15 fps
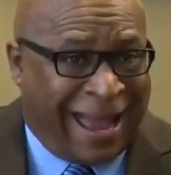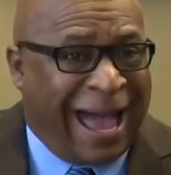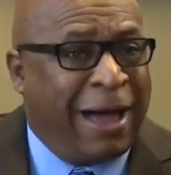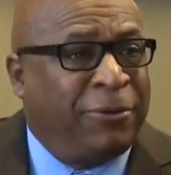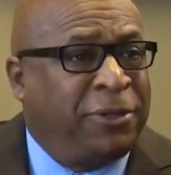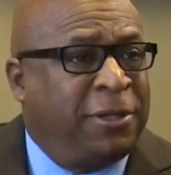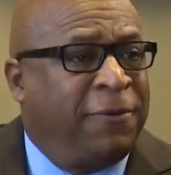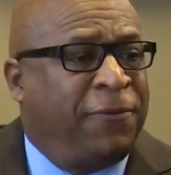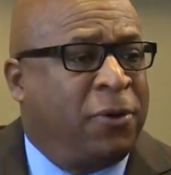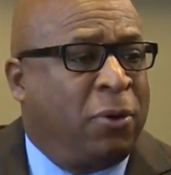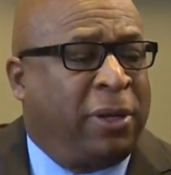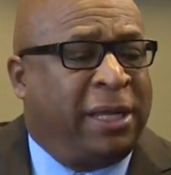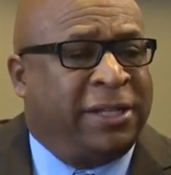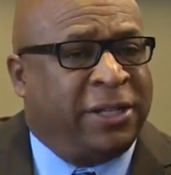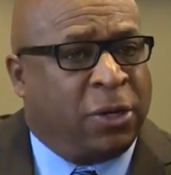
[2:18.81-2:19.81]
how
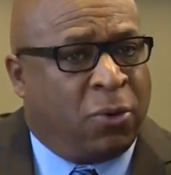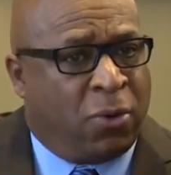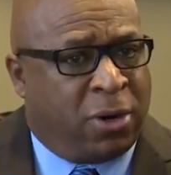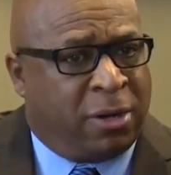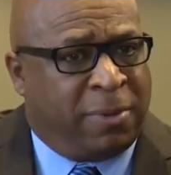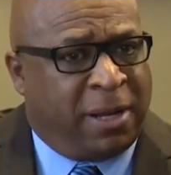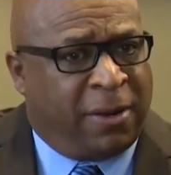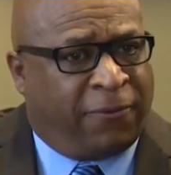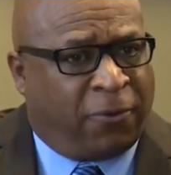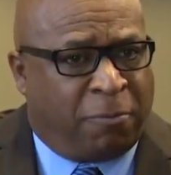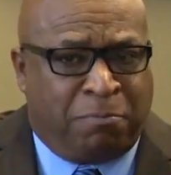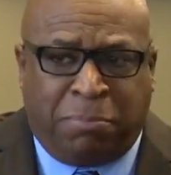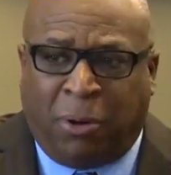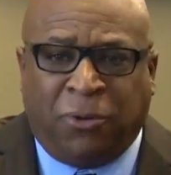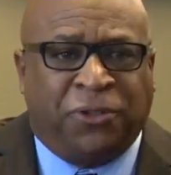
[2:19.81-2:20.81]
difficult is it going to be for
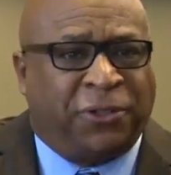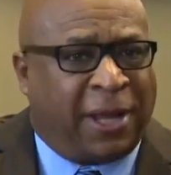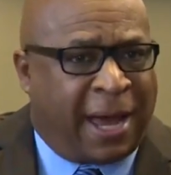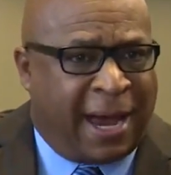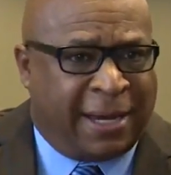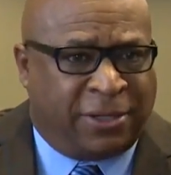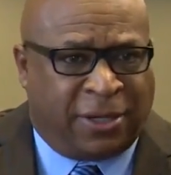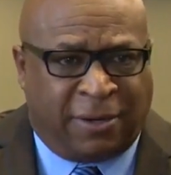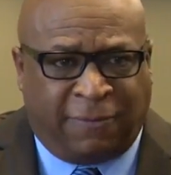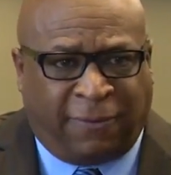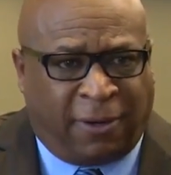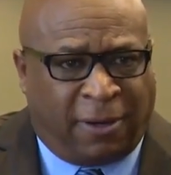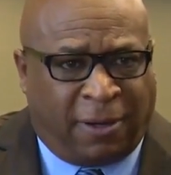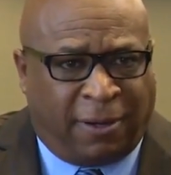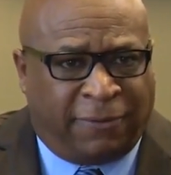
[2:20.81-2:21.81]
both sides
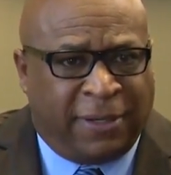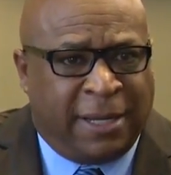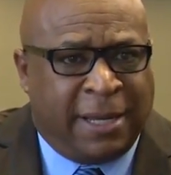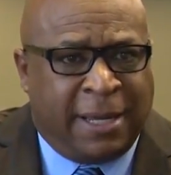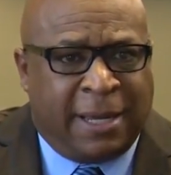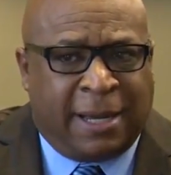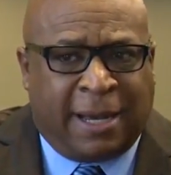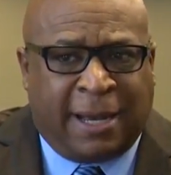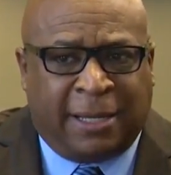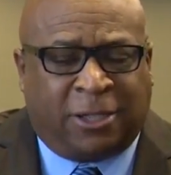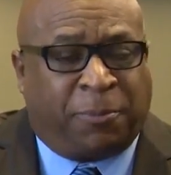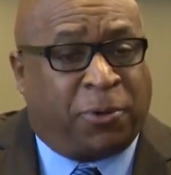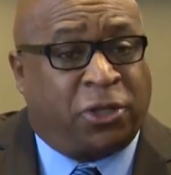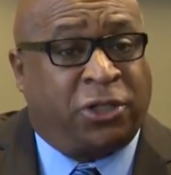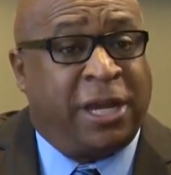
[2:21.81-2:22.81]
involved uh,
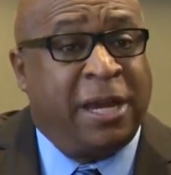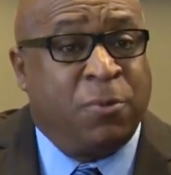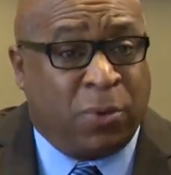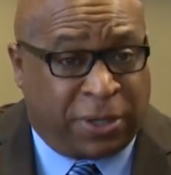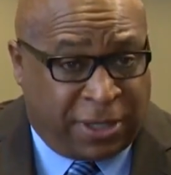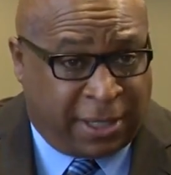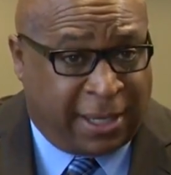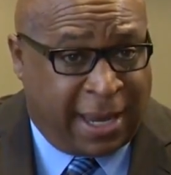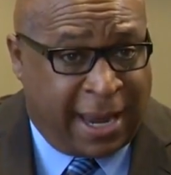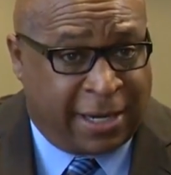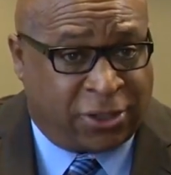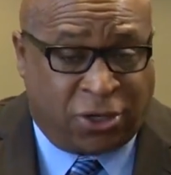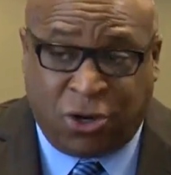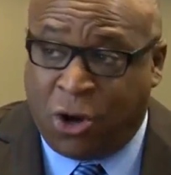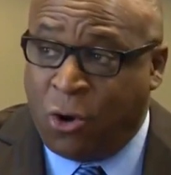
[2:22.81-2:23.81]
to proceed with the
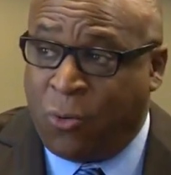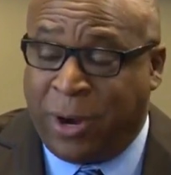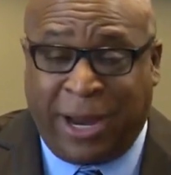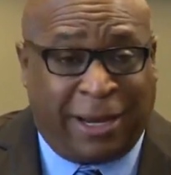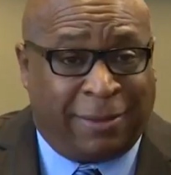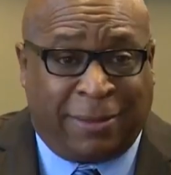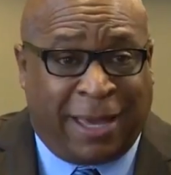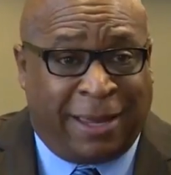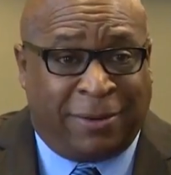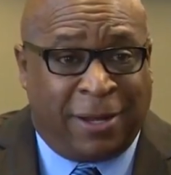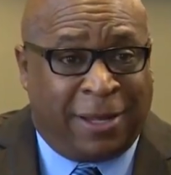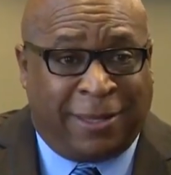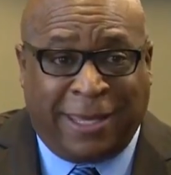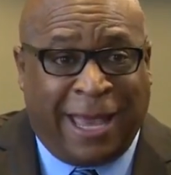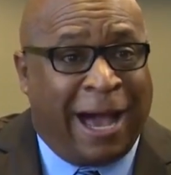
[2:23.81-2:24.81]
case, knowing that
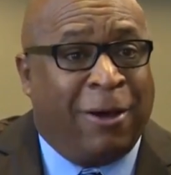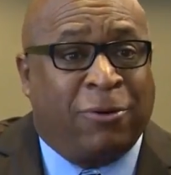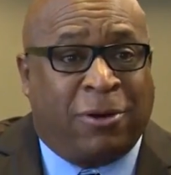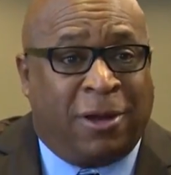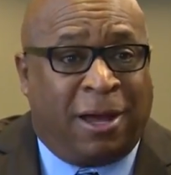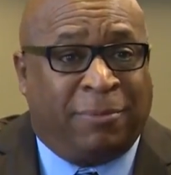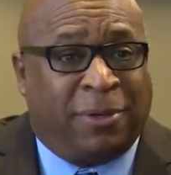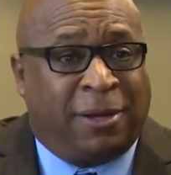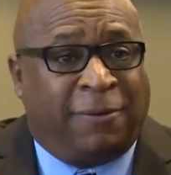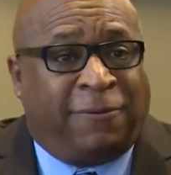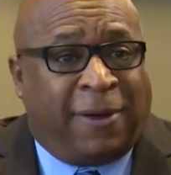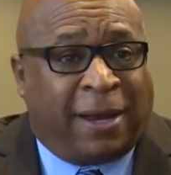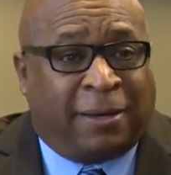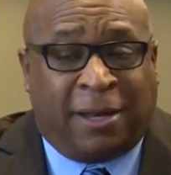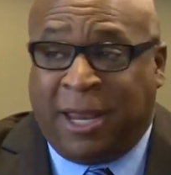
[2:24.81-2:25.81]
the outcome could
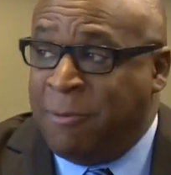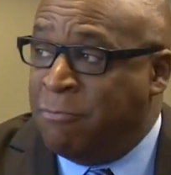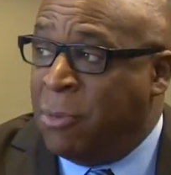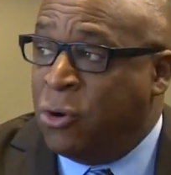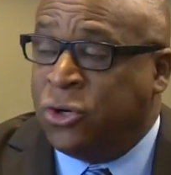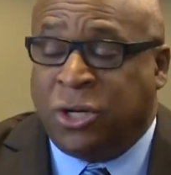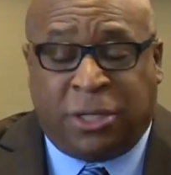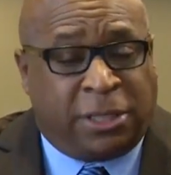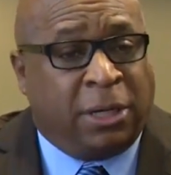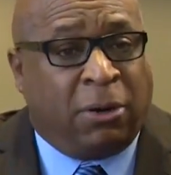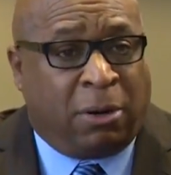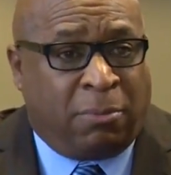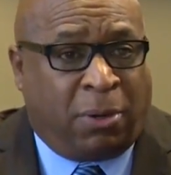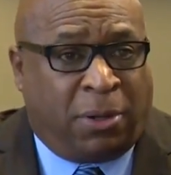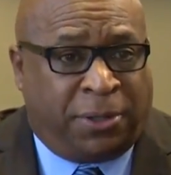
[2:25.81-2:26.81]
affect emotions
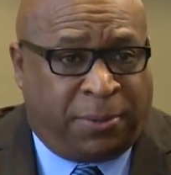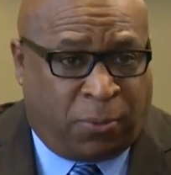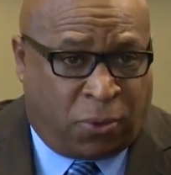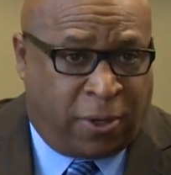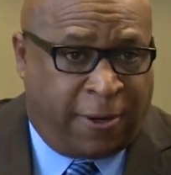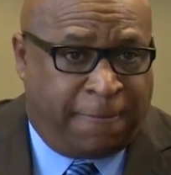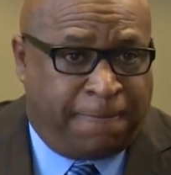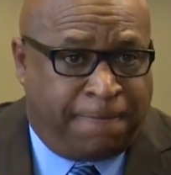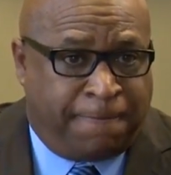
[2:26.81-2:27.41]
here in Baltimore?